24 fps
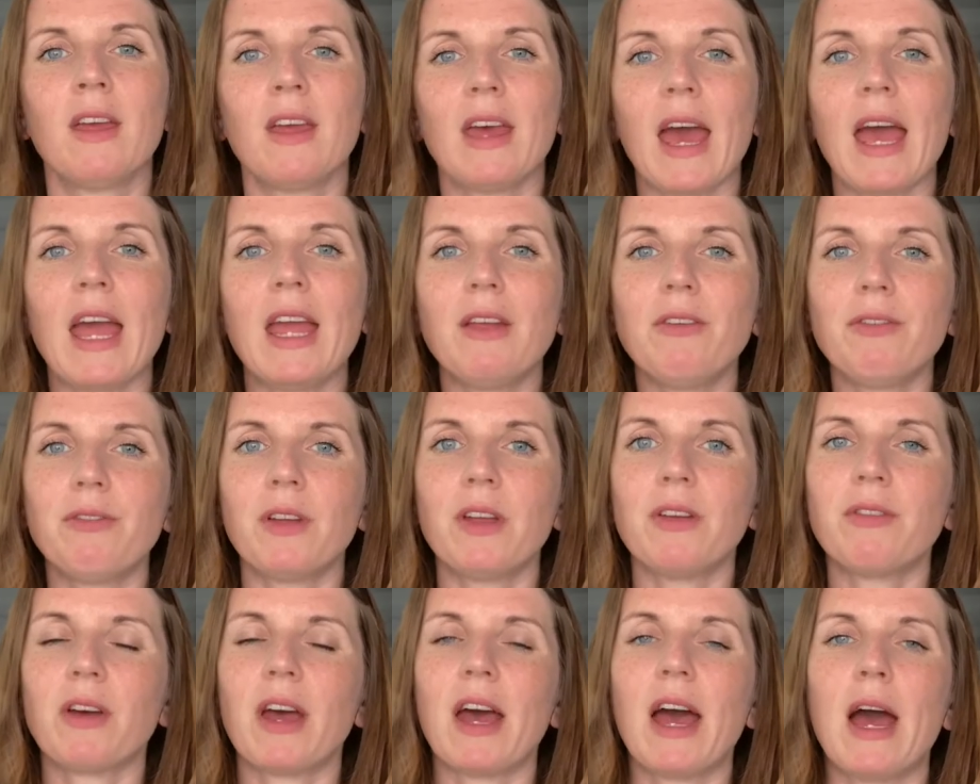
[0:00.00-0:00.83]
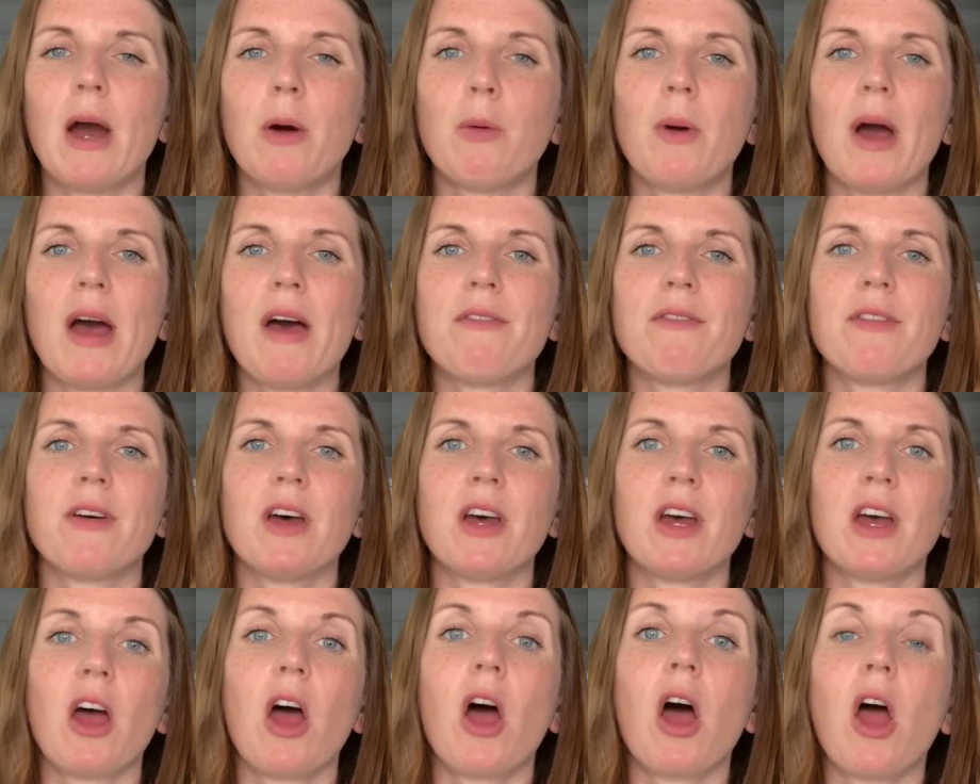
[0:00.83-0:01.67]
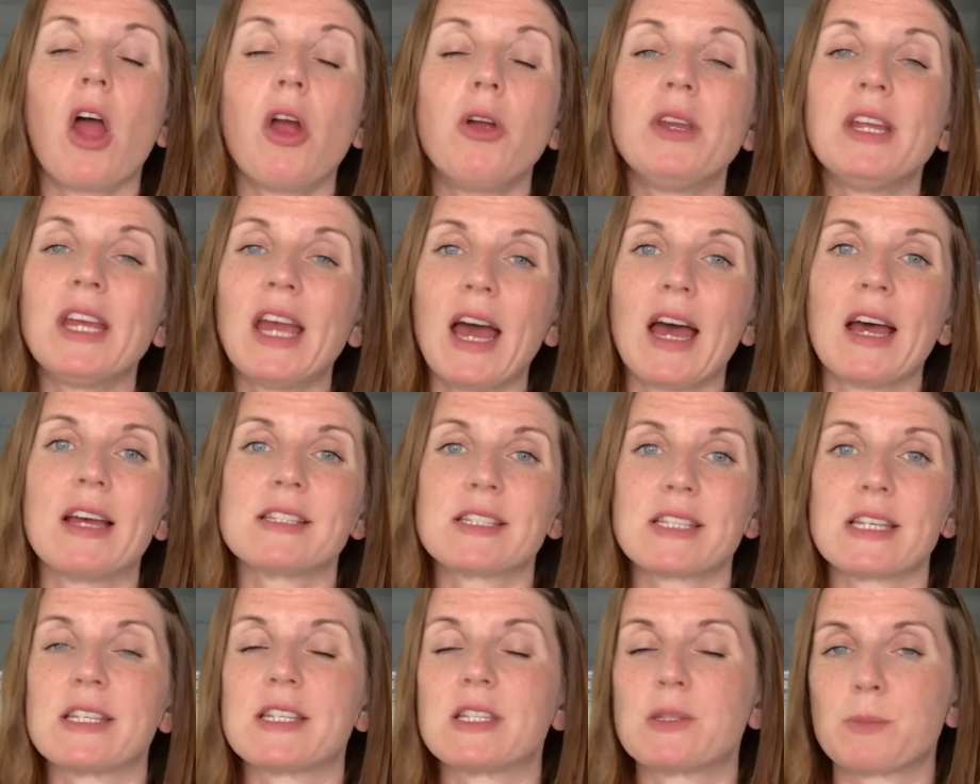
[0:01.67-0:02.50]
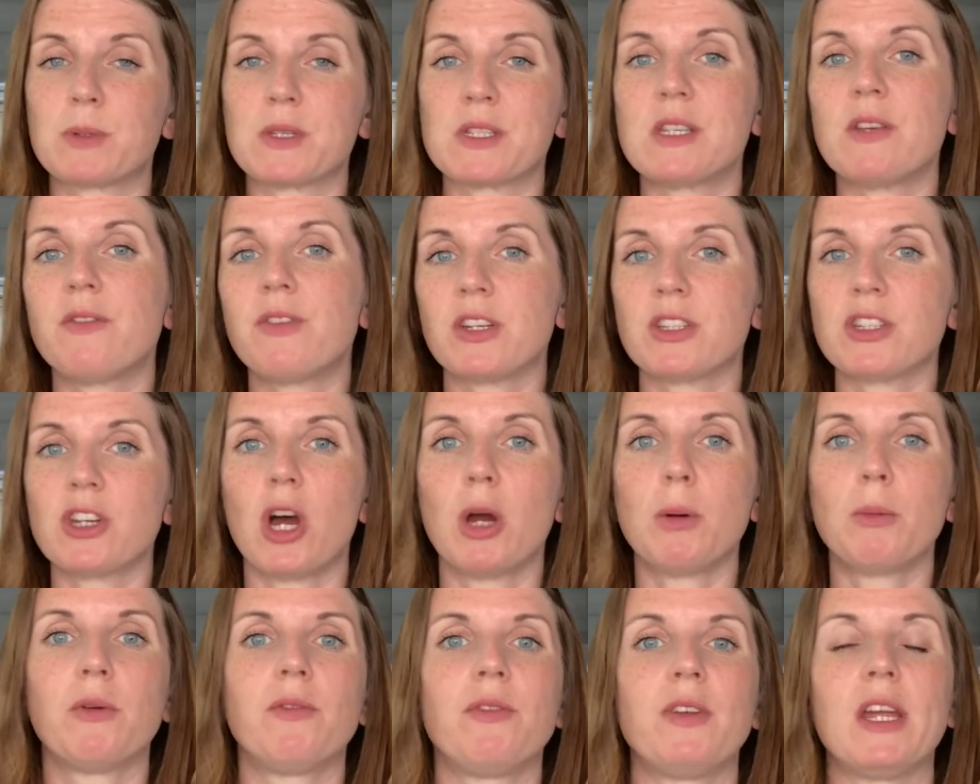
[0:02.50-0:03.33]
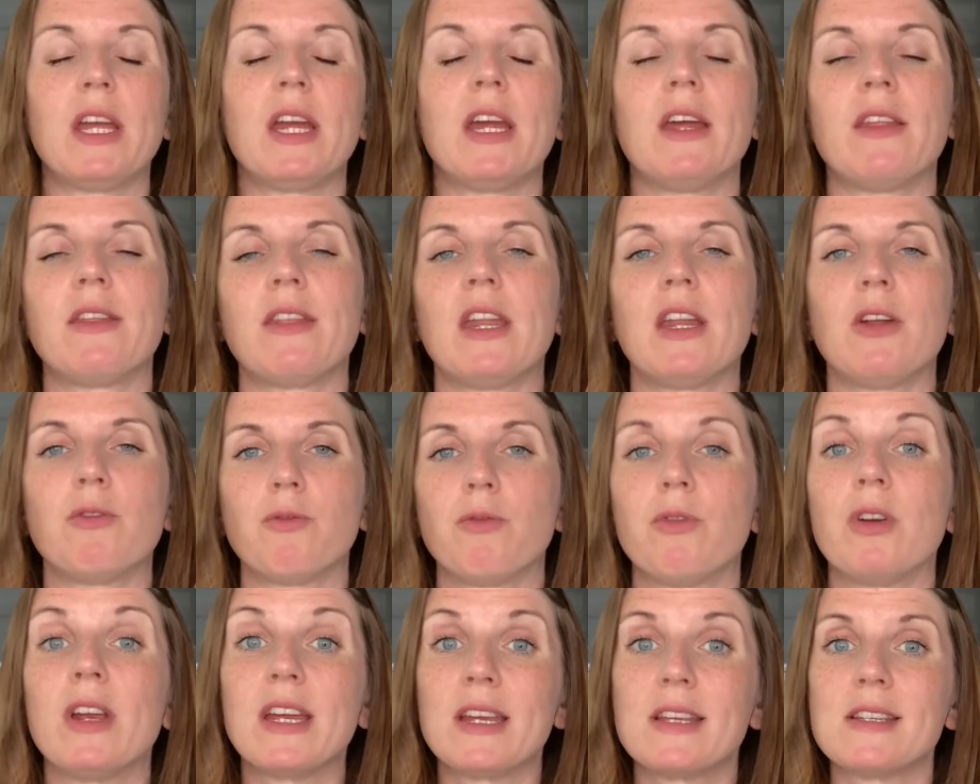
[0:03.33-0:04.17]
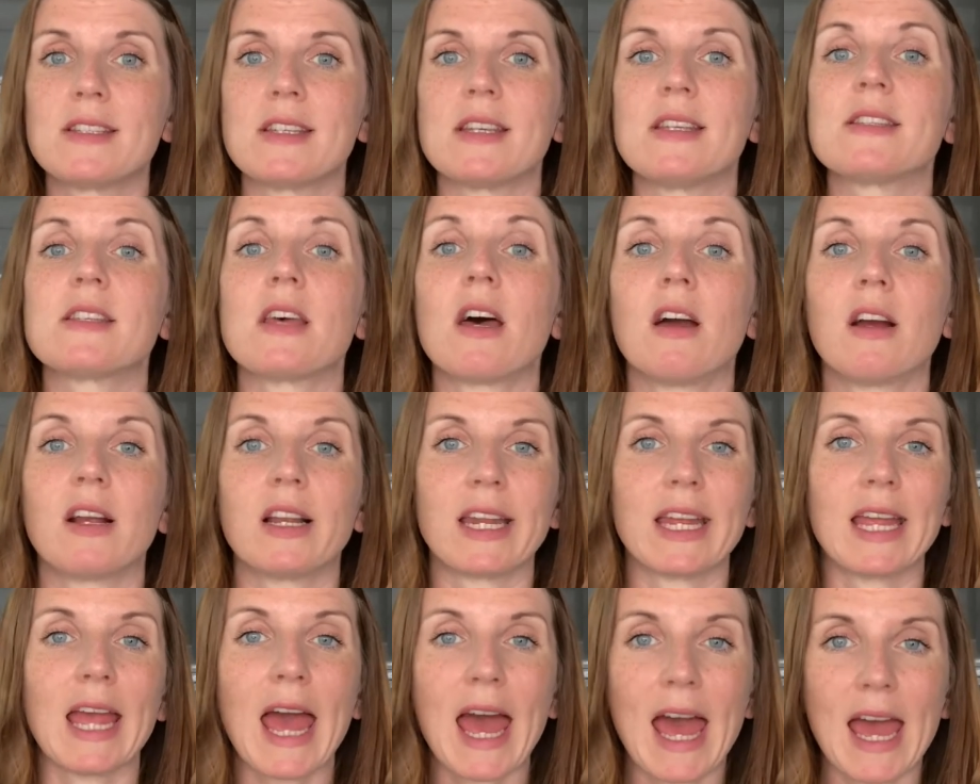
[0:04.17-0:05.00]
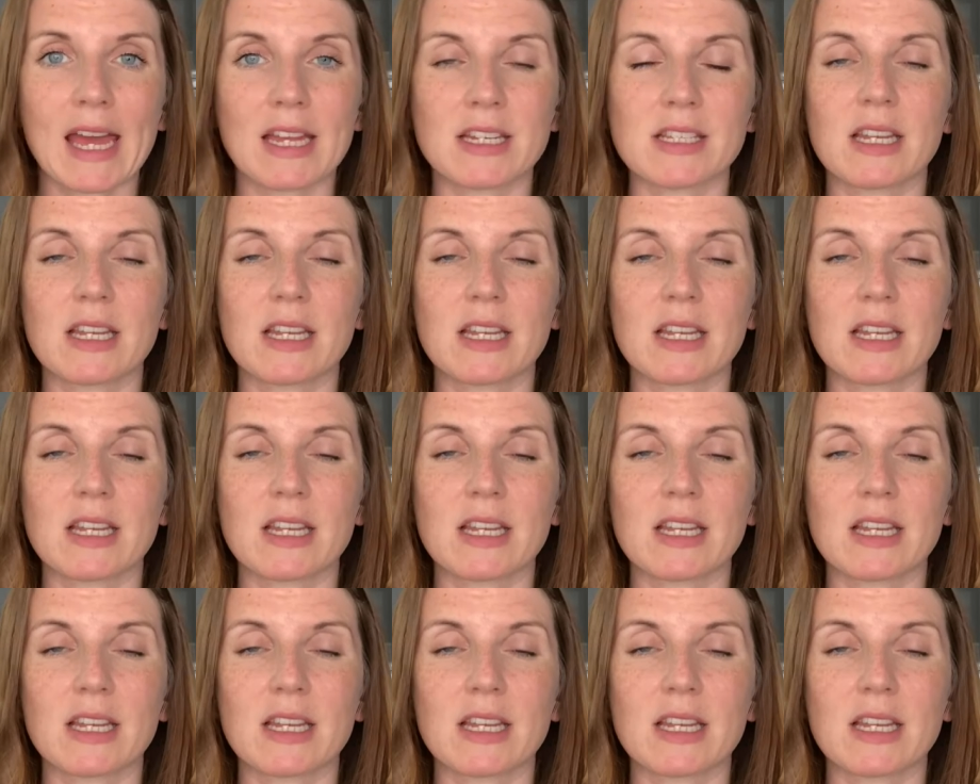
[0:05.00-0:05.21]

Hay fever, however, only has a specific time of year that it rears its ugly head,